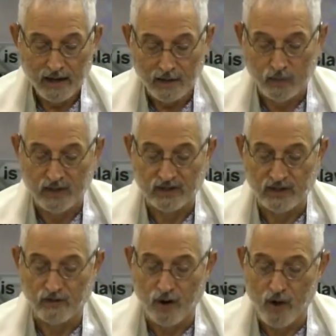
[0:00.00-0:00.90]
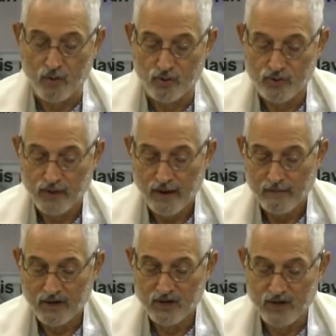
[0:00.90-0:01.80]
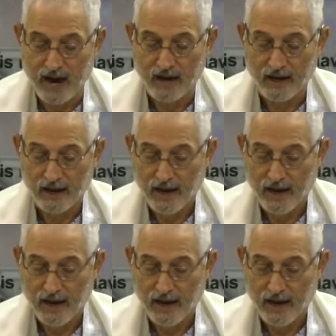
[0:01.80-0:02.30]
the prince of Rosh, Meshach,